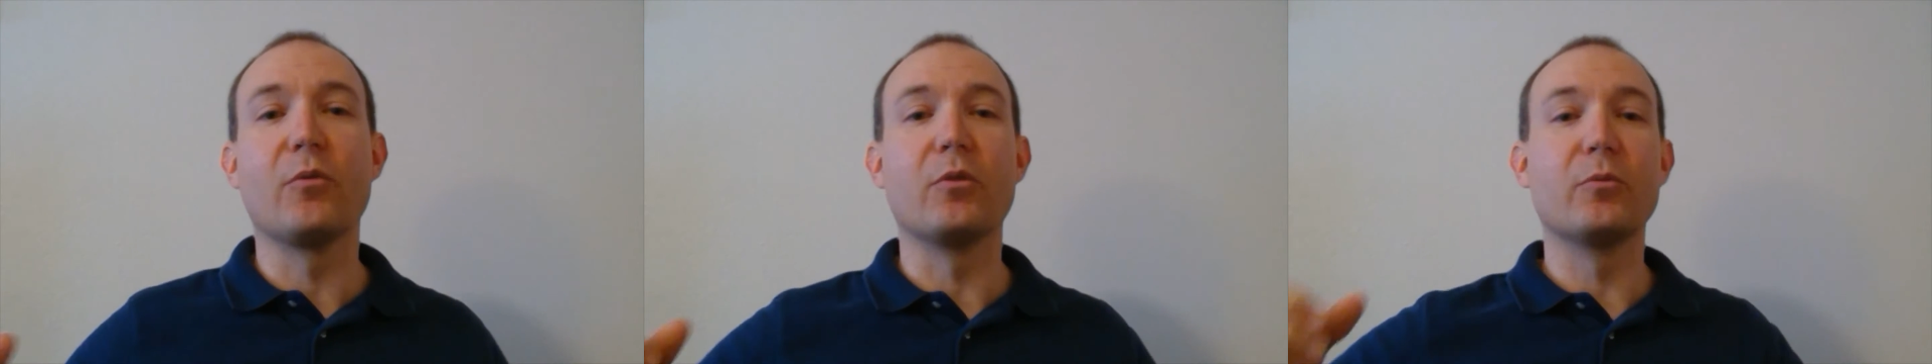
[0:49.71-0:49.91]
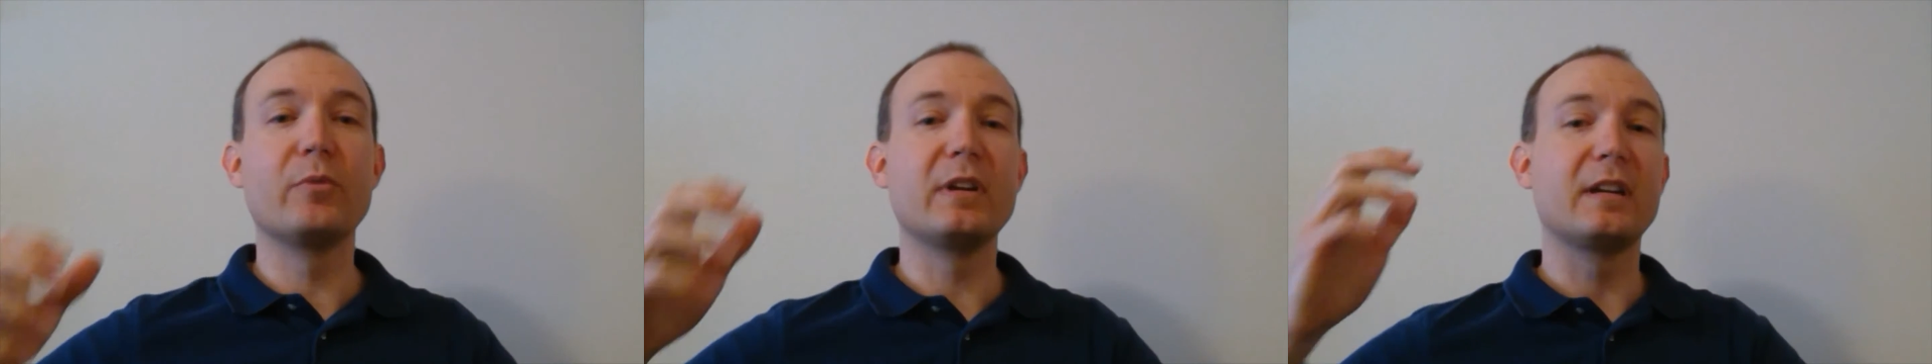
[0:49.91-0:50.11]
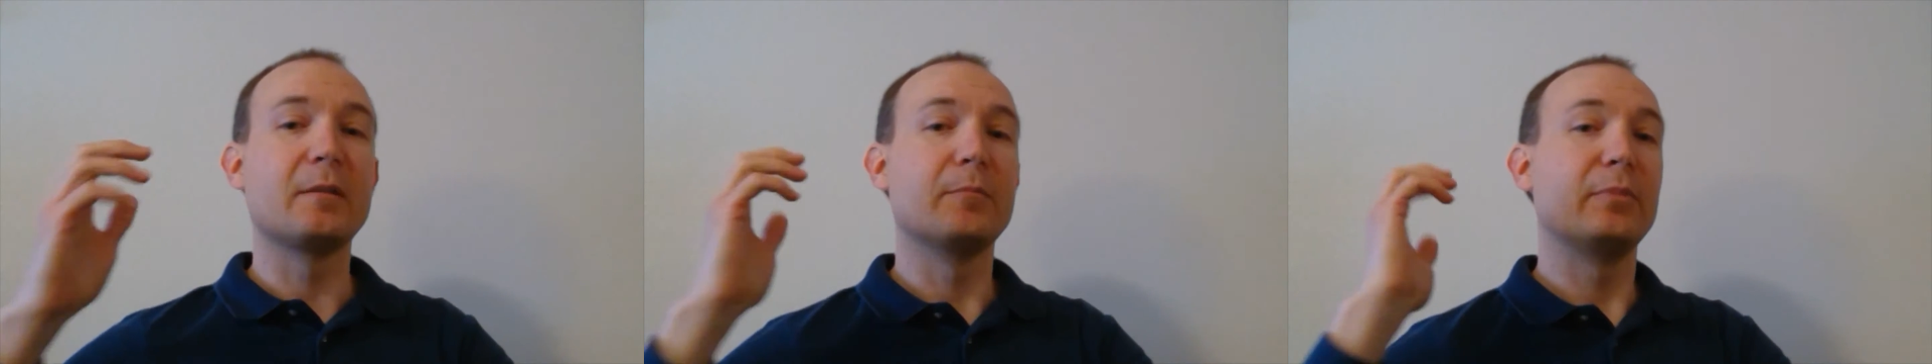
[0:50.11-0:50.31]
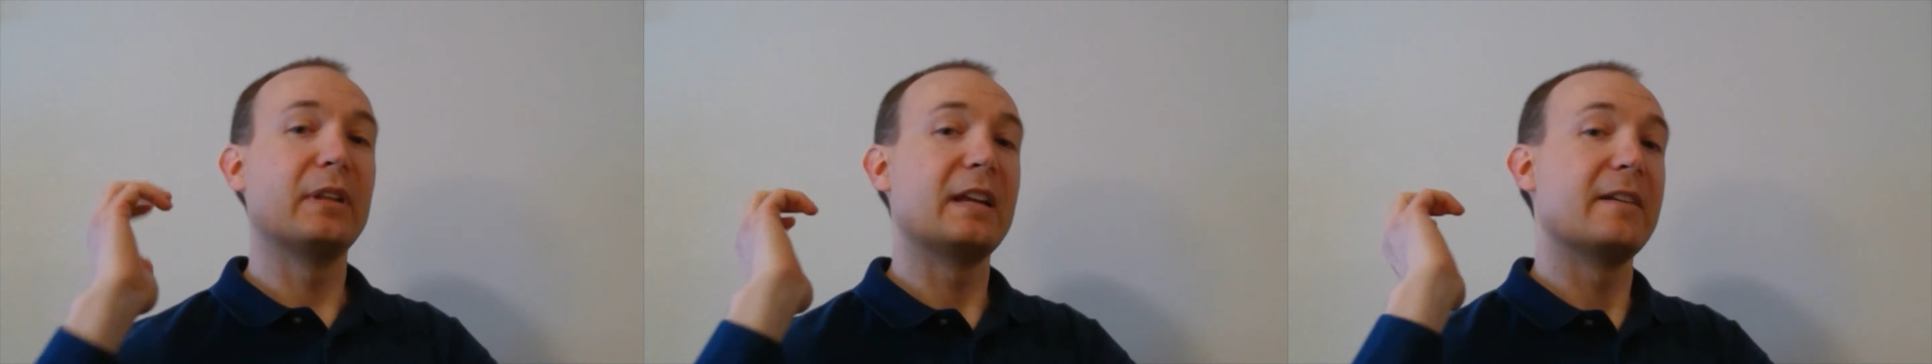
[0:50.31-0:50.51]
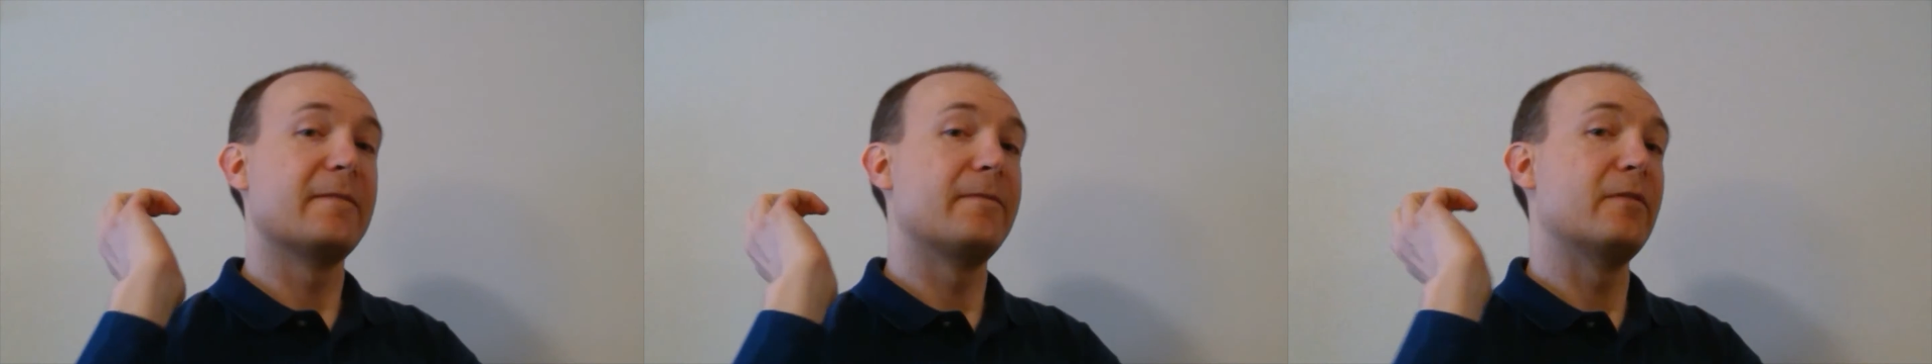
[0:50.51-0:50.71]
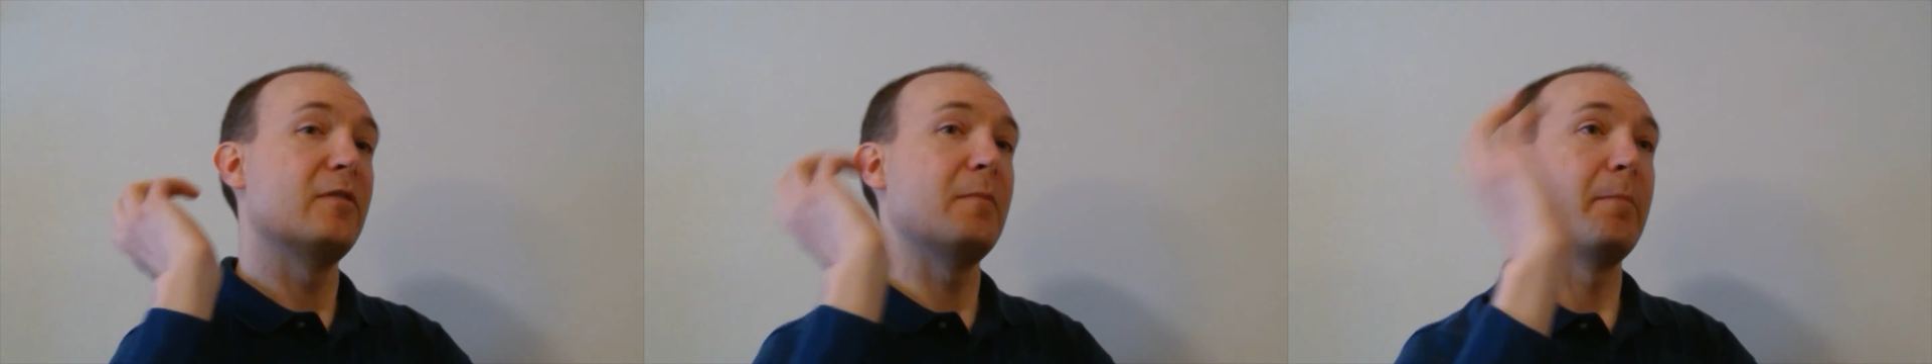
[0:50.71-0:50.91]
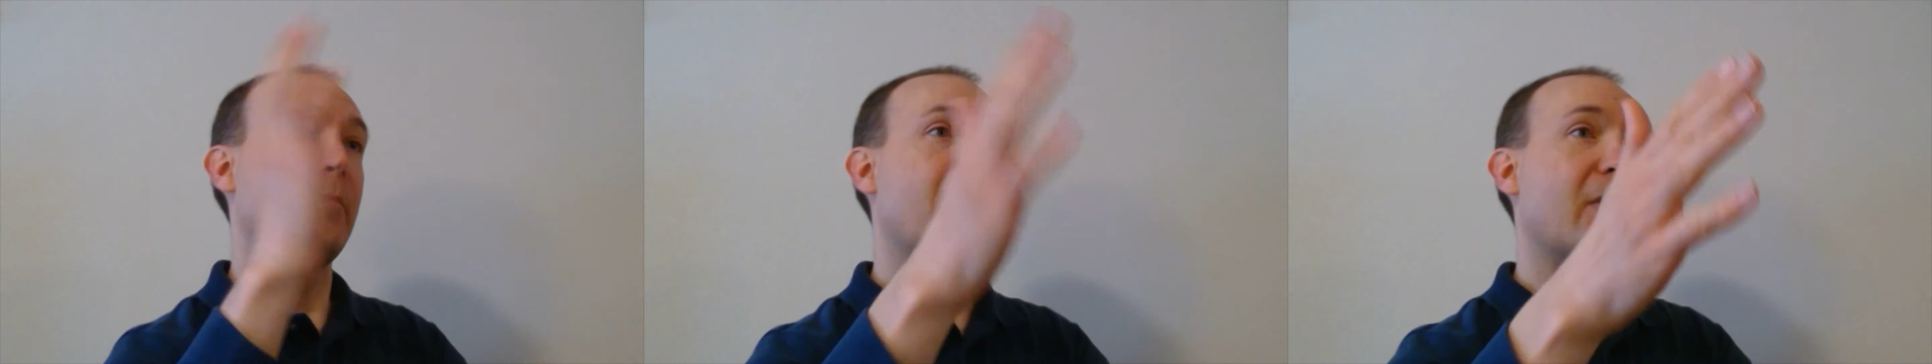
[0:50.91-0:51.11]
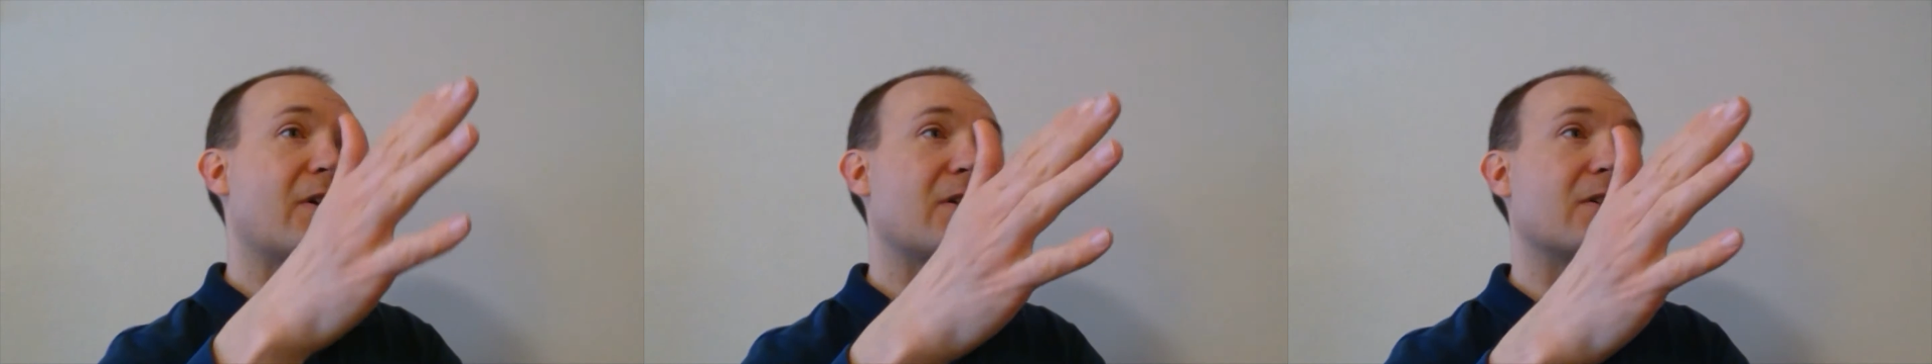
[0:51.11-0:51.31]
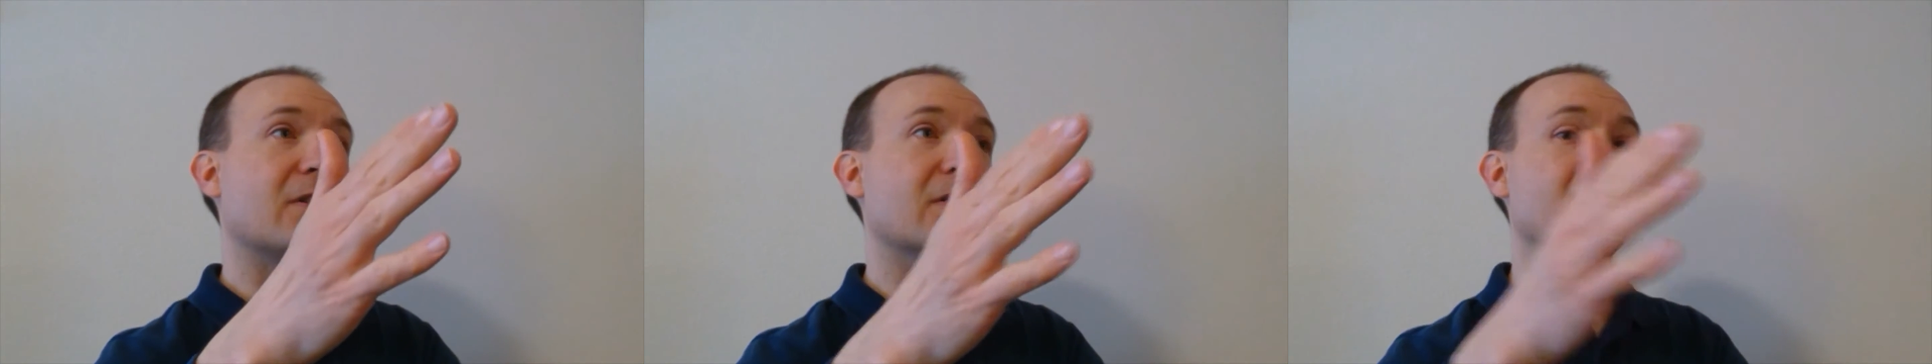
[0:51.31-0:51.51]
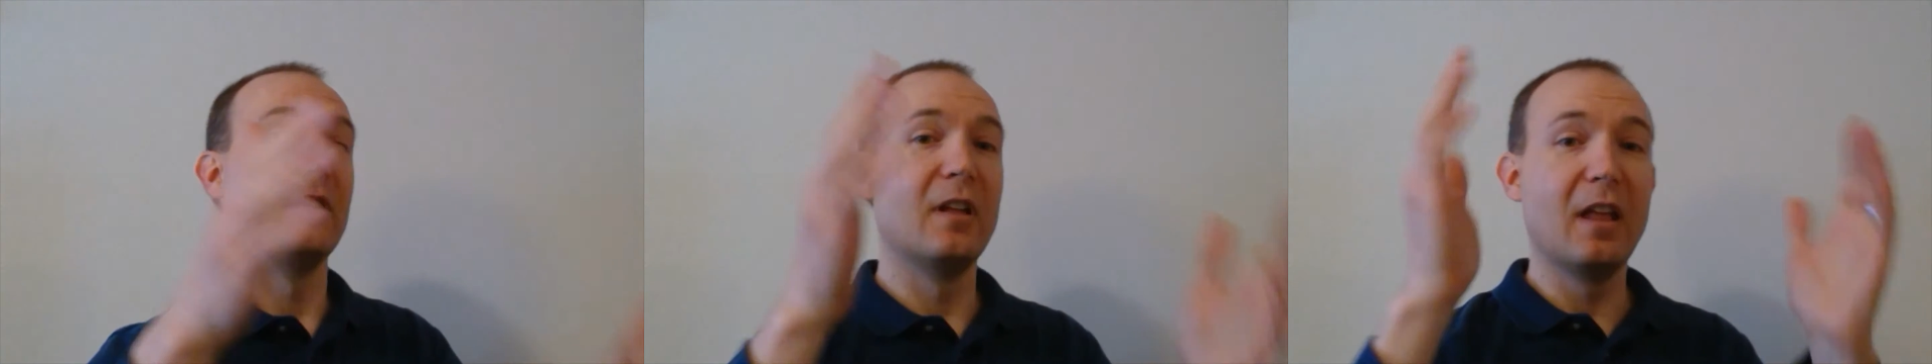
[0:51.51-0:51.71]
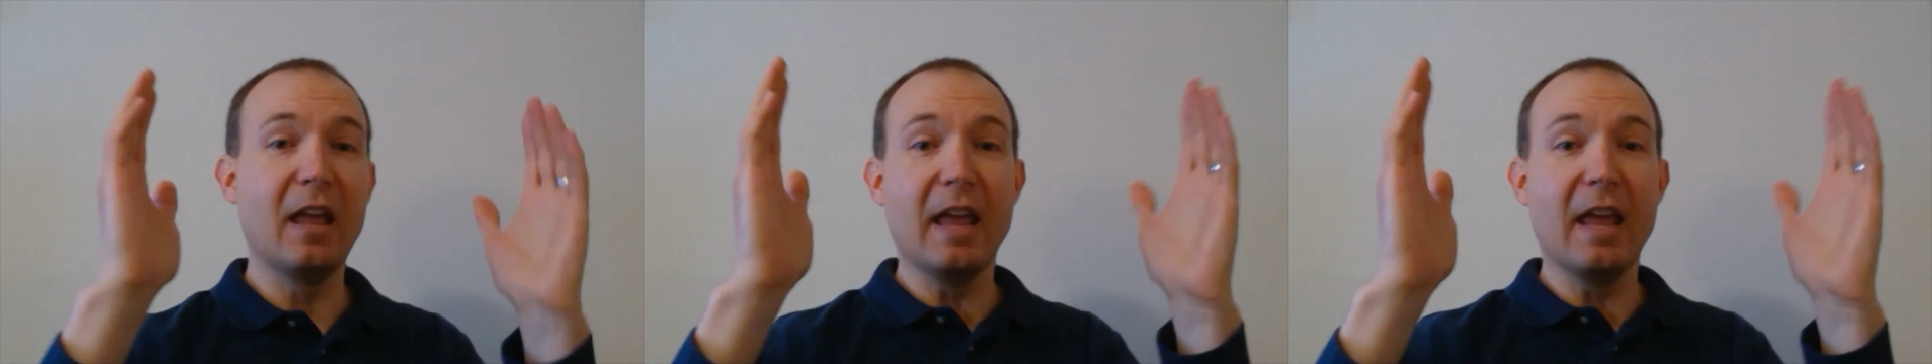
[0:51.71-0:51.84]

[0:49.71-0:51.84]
where we can play football.